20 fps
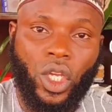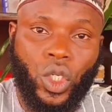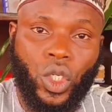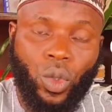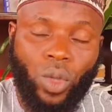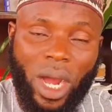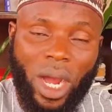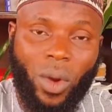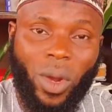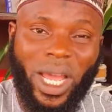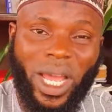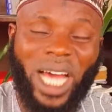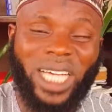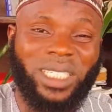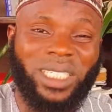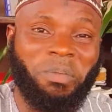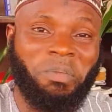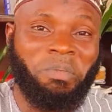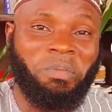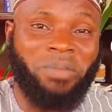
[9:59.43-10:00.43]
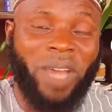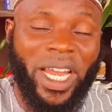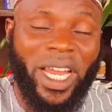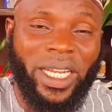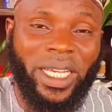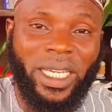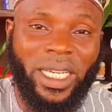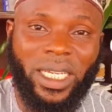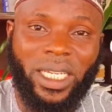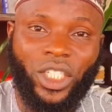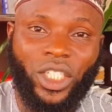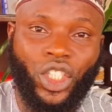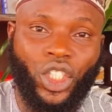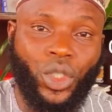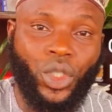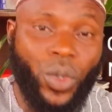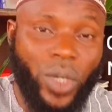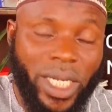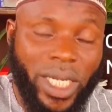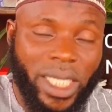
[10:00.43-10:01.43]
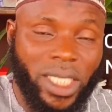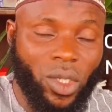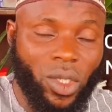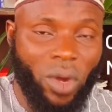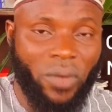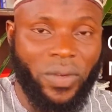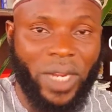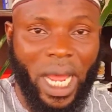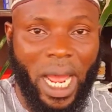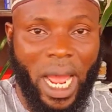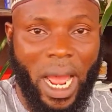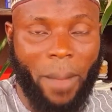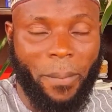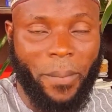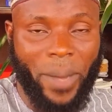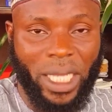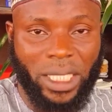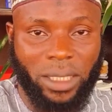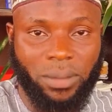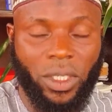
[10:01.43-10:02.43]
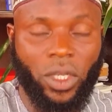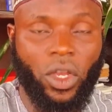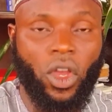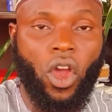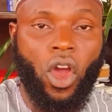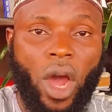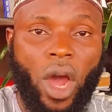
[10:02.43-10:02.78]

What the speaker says: you acquire as many units of that apartment,